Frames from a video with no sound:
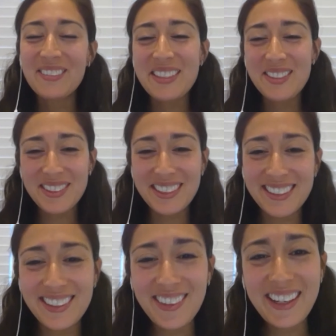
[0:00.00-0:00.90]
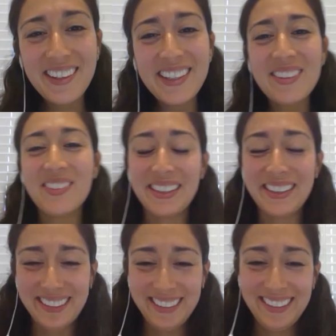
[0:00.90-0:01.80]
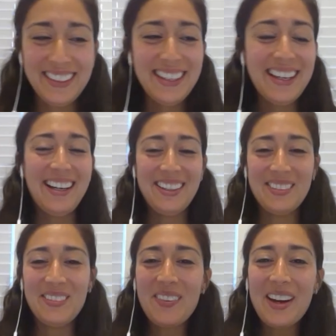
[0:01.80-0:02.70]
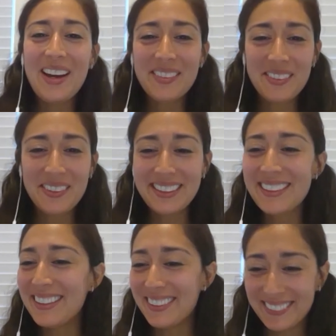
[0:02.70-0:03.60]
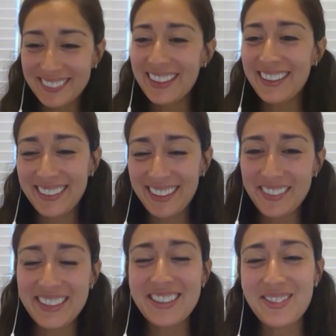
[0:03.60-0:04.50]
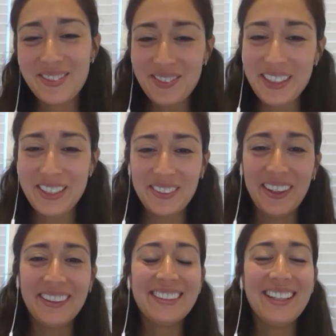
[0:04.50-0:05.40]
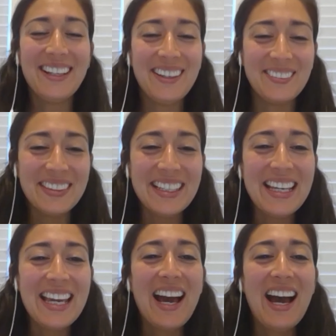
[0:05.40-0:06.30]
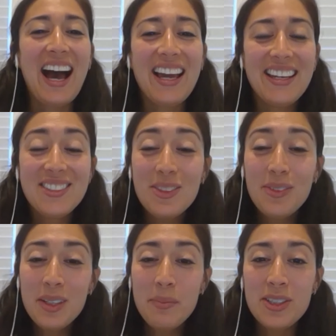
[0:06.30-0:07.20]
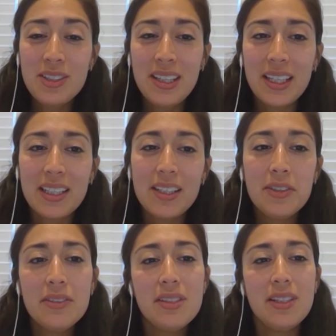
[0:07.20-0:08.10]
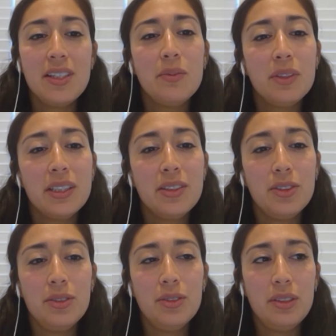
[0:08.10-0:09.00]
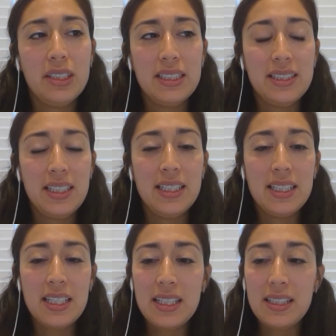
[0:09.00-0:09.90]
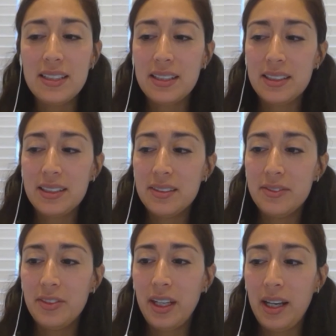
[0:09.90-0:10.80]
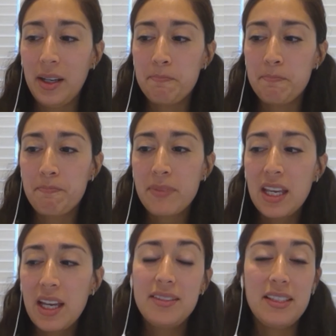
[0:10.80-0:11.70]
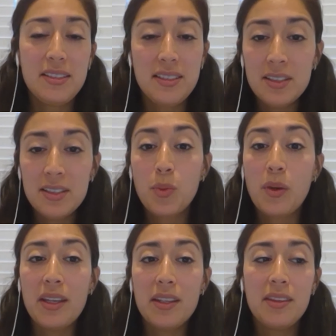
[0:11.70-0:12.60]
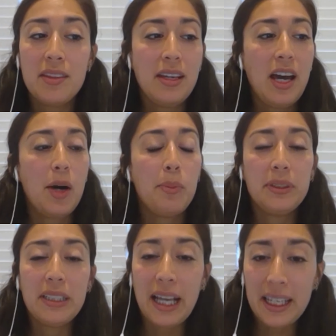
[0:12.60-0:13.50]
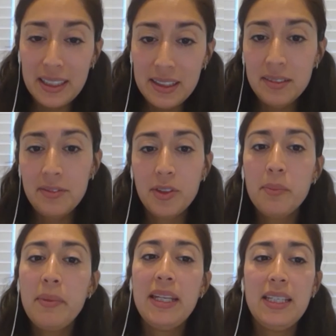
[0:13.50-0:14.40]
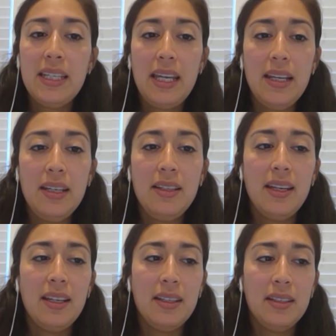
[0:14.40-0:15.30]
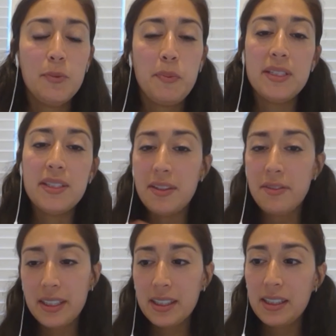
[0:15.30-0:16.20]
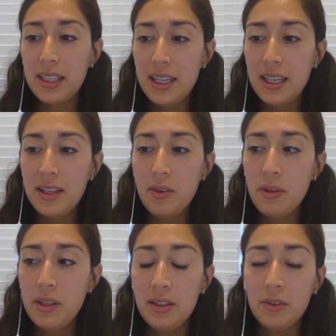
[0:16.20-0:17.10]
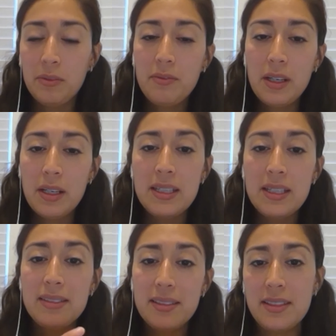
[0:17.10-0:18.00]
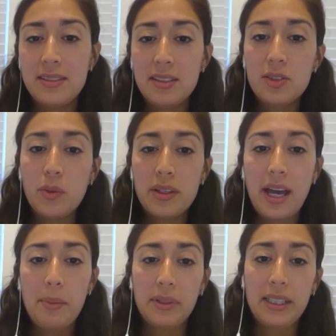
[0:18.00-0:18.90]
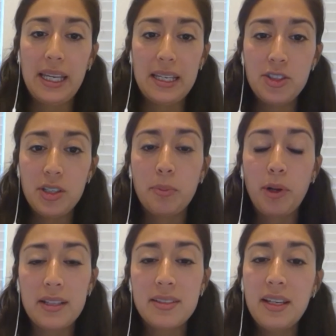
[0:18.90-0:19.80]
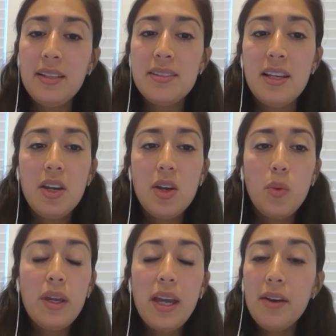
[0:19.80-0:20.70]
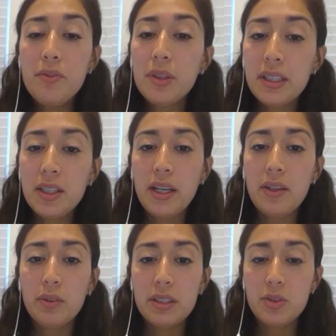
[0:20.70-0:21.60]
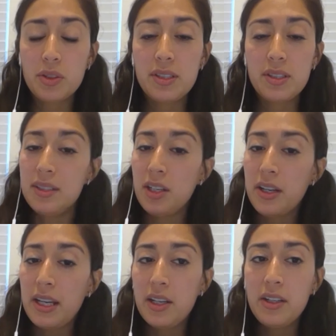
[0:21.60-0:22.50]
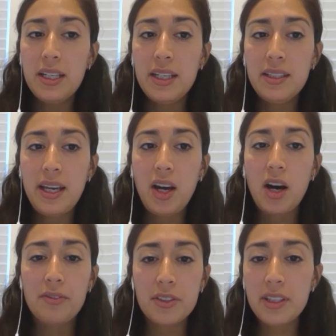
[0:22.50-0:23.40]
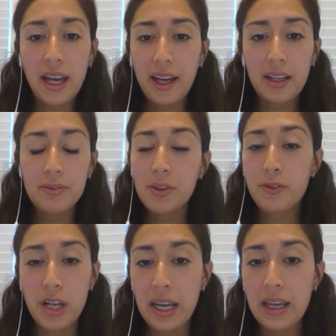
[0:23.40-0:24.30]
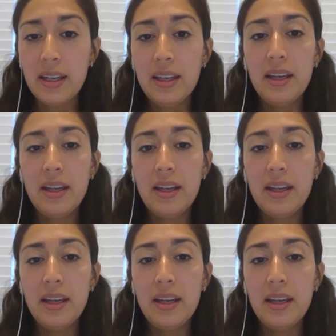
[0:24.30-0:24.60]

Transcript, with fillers: resources in our area, but uh, everyone, you know, that, that would just be too long. Um, I do want to mention that if there is anyone who is in need of um, assistance with applying for Medicaid and specifically with, you know, uh, needs assistance with the application process, we have really great resources in our area that offer that for free.